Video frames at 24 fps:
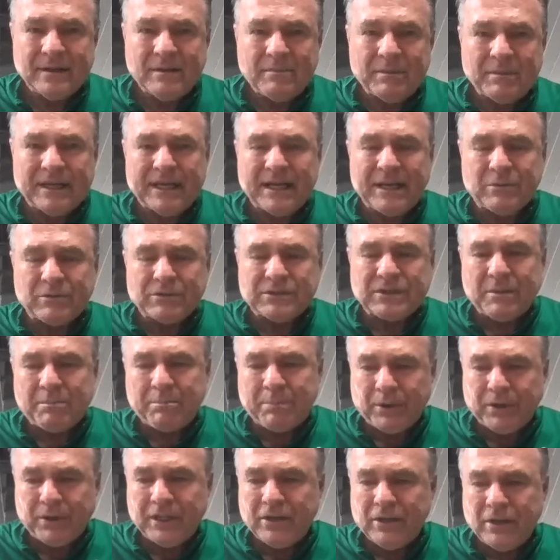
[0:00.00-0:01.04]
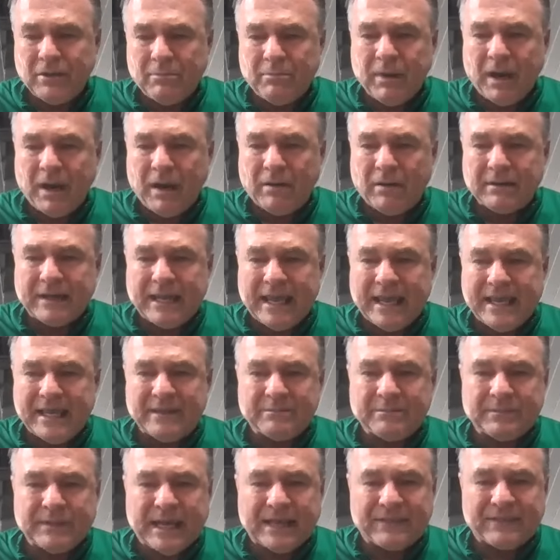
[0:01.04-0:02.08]
But it was a pretty good ball
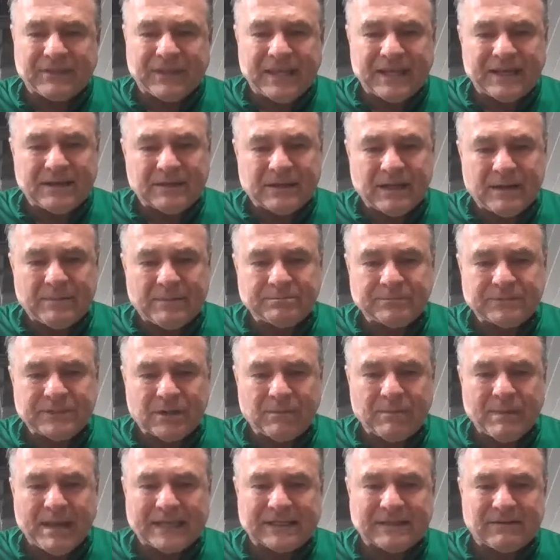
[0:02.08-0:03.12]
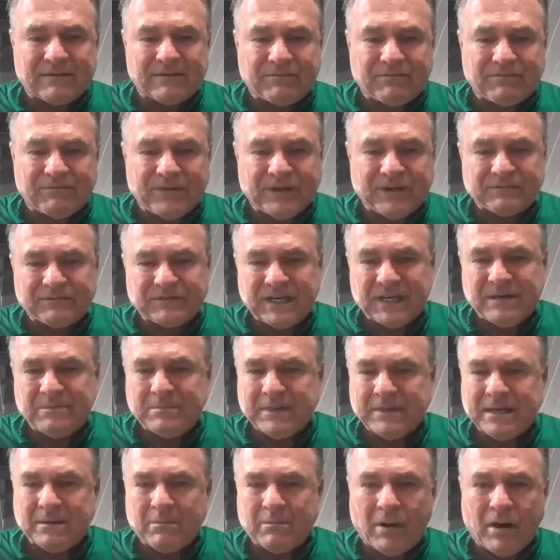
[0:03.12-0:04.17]
game, I think, up until about the
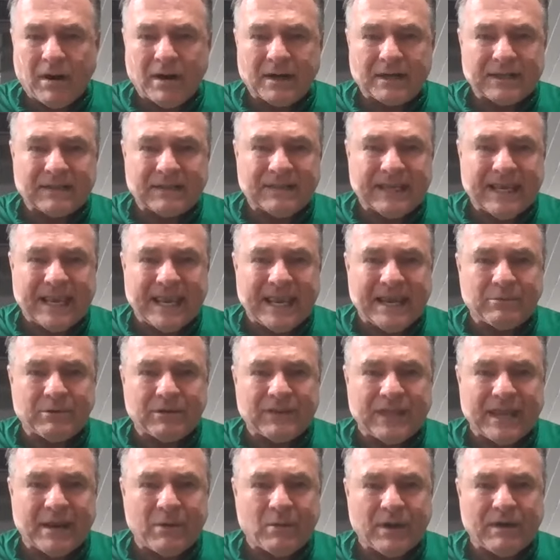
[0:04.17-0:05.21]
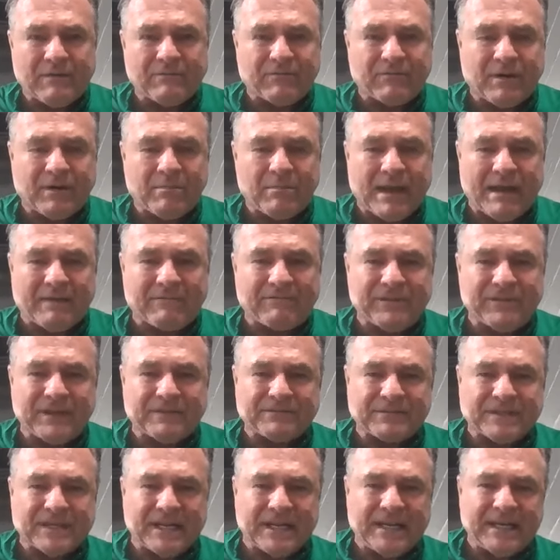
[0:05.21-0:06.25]
15-minute mark of the game, where they went from about
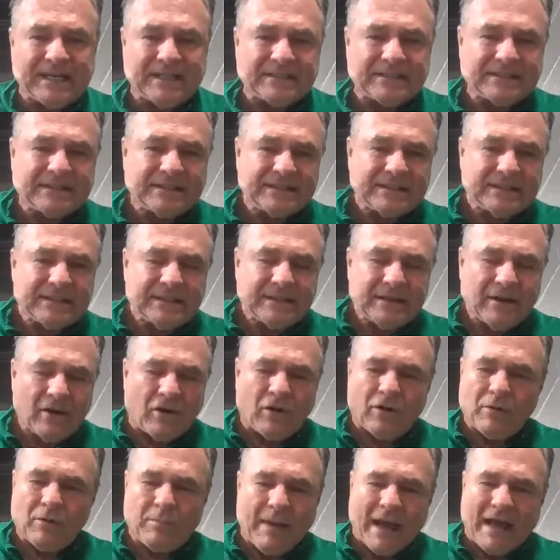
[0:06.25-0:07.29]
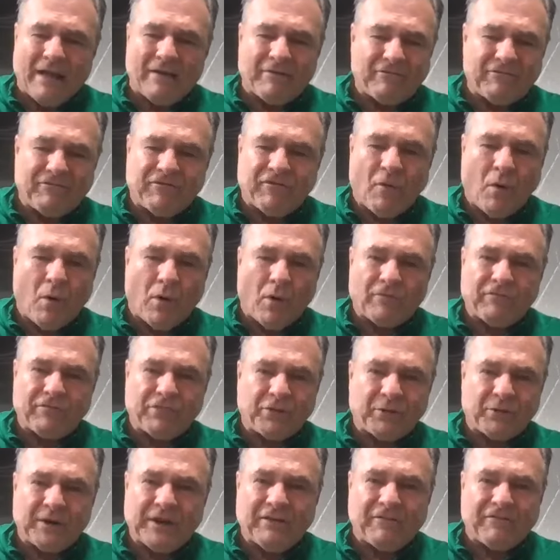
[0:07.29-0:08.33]
15 or about
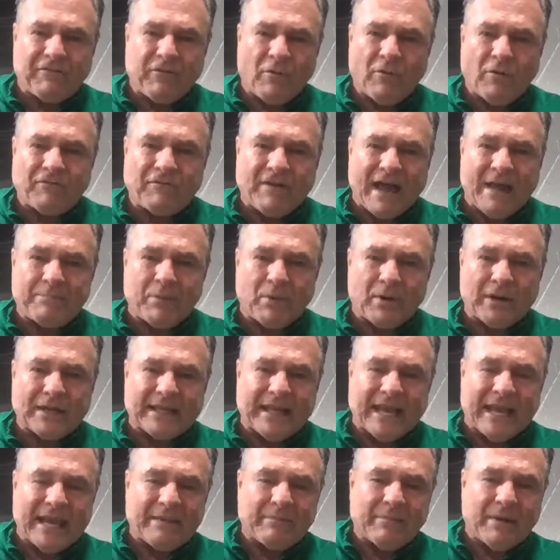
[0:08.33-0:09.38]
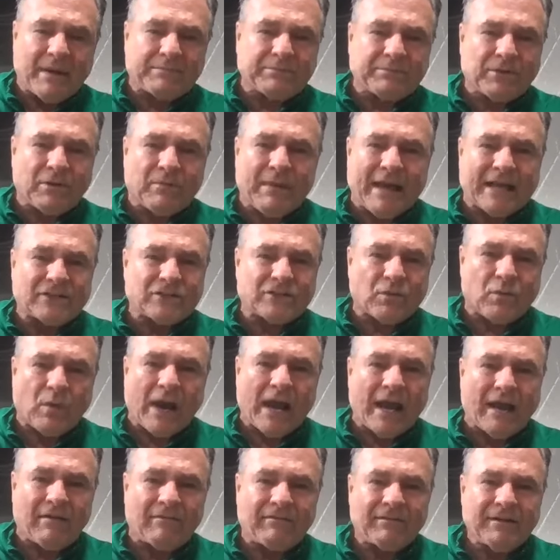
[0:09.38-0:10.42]
three or four 5-point game up to about
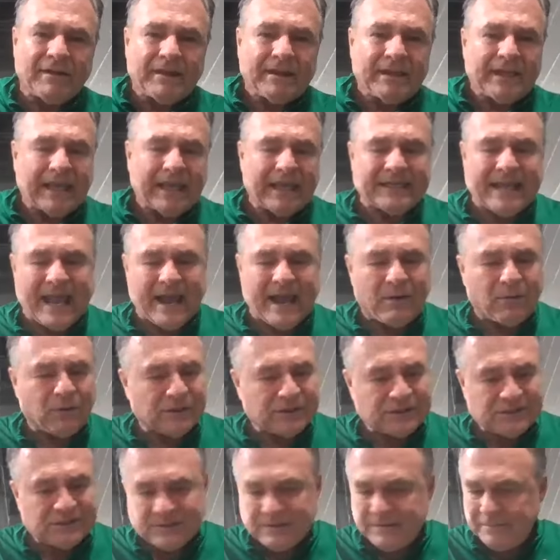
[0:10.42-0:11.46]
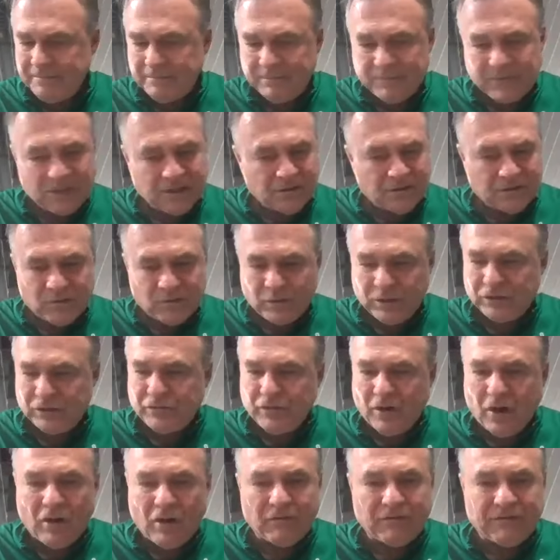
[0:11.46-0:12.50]
12. And that was, we
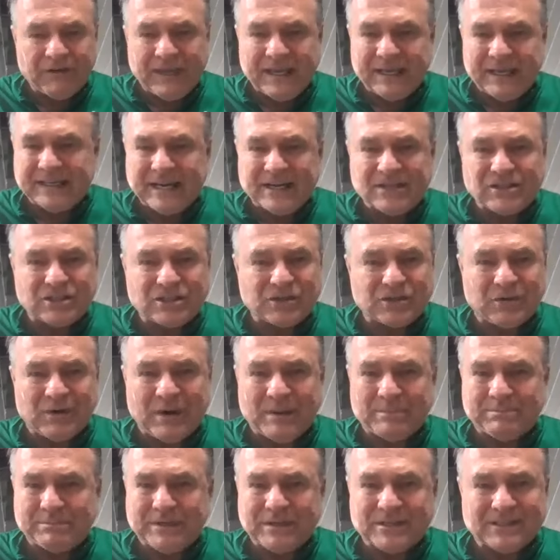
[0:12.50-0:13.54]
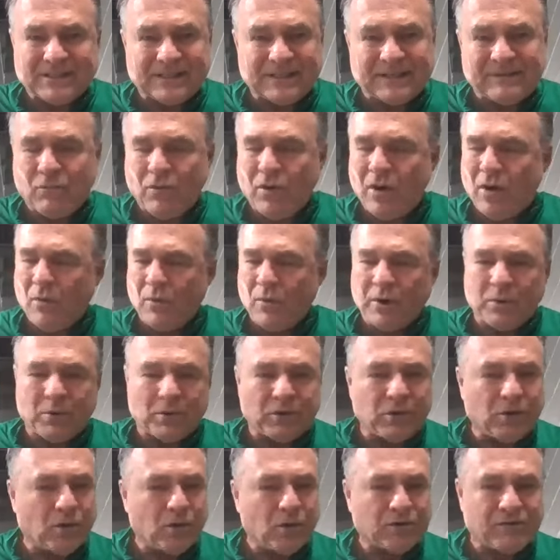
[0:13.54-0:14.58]
drove in, they stripped us, and what we were
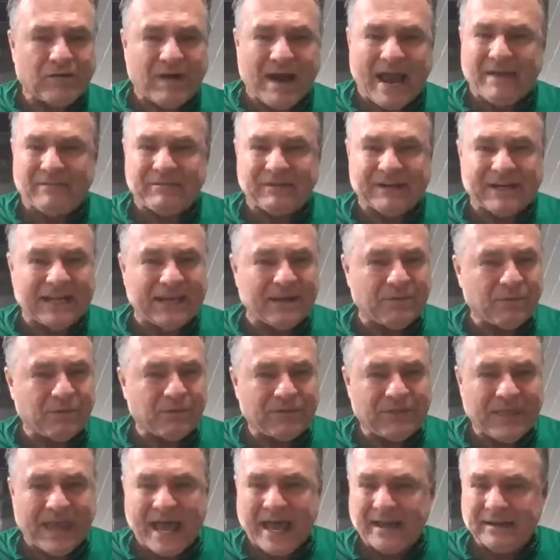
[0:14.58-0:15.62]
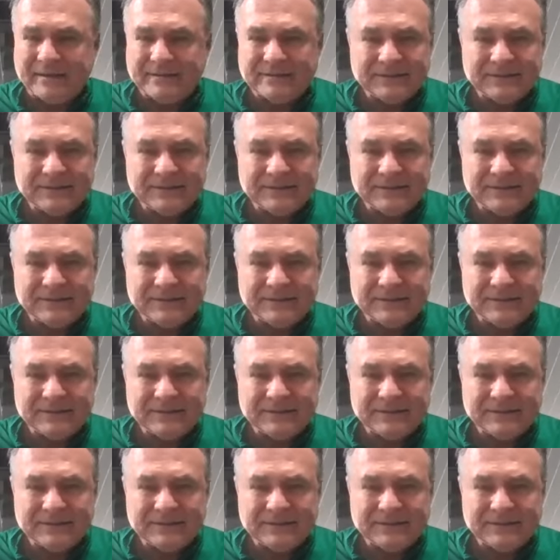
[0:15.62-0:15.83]
doing driving in without